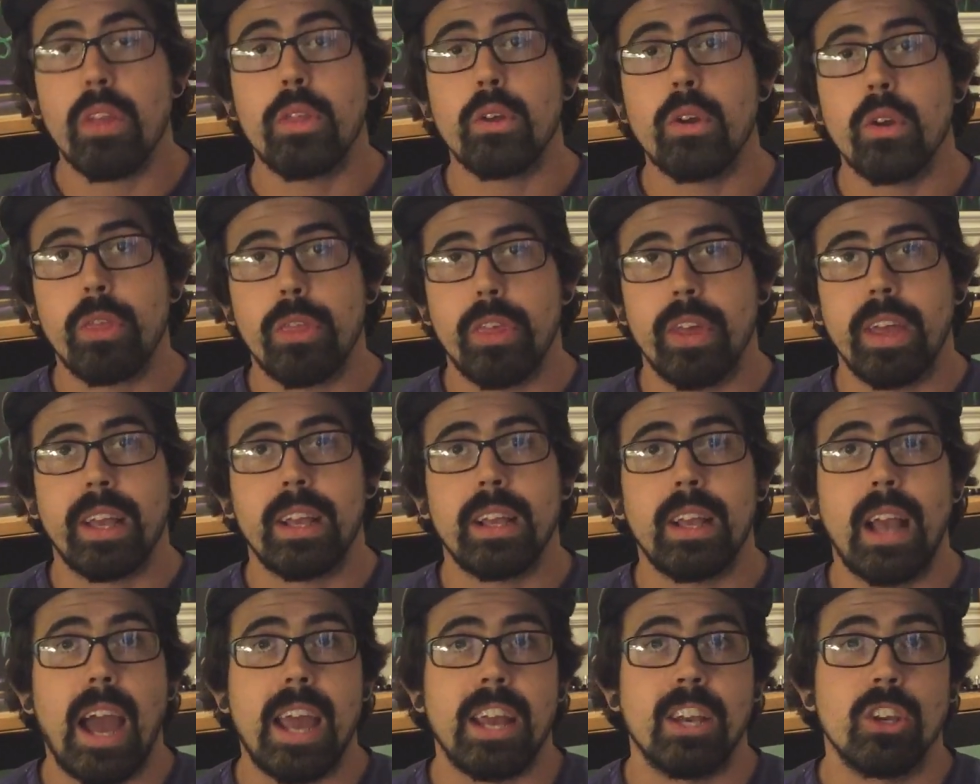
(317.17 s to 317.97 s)
other
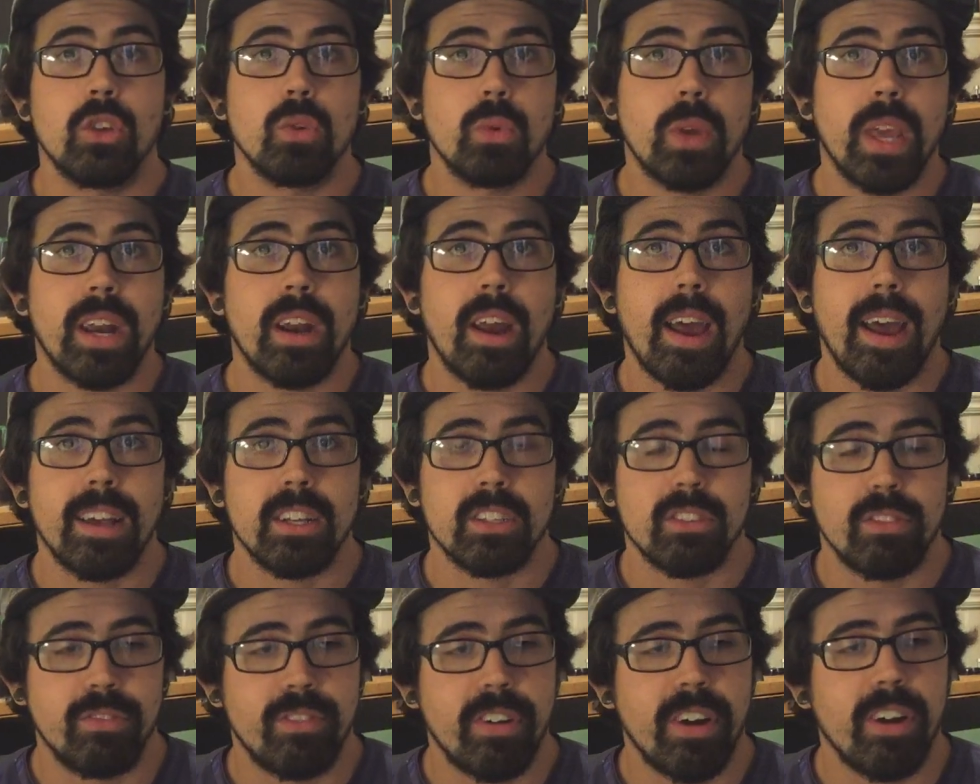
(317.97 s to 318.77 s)
thing I do get
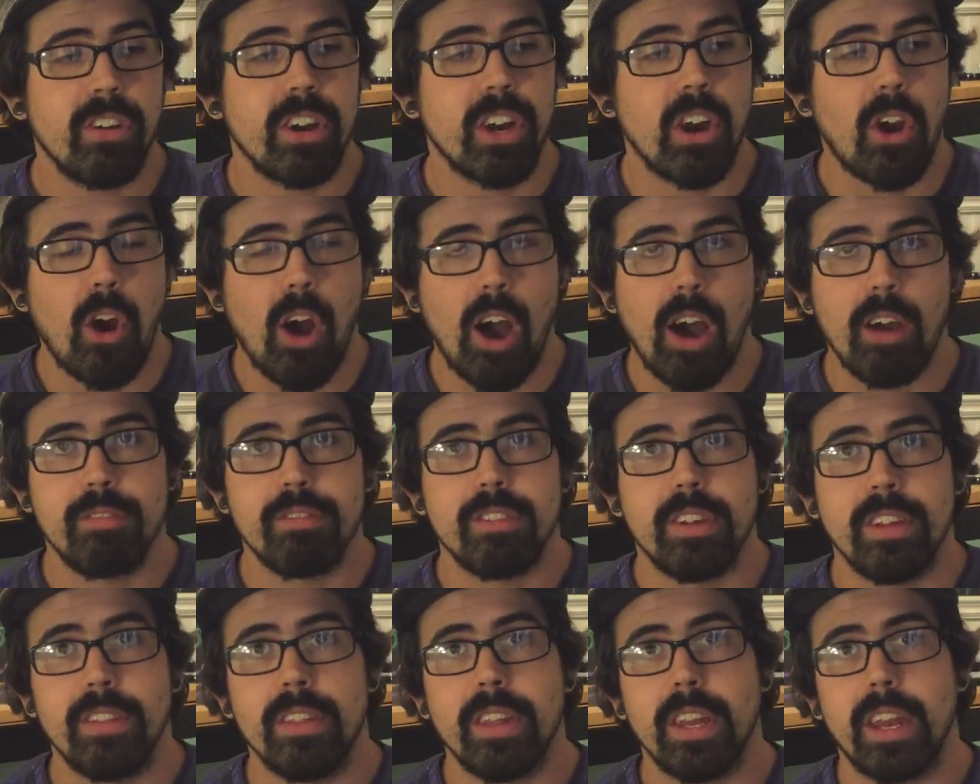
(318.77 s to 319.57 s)
asked very
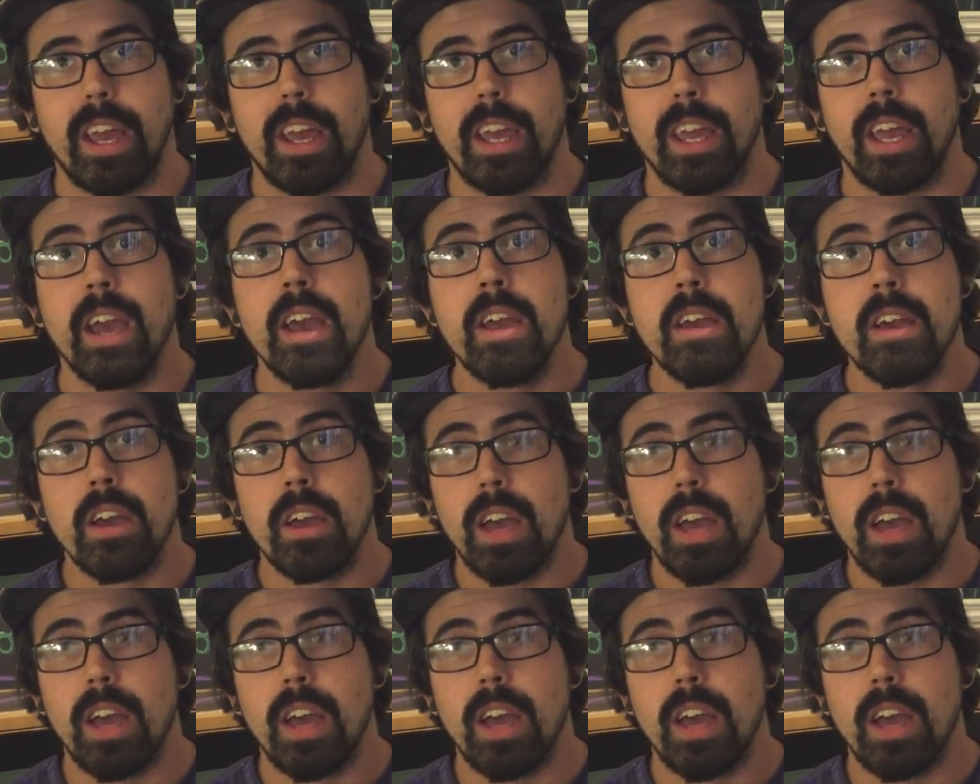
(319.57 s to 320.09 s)
often that I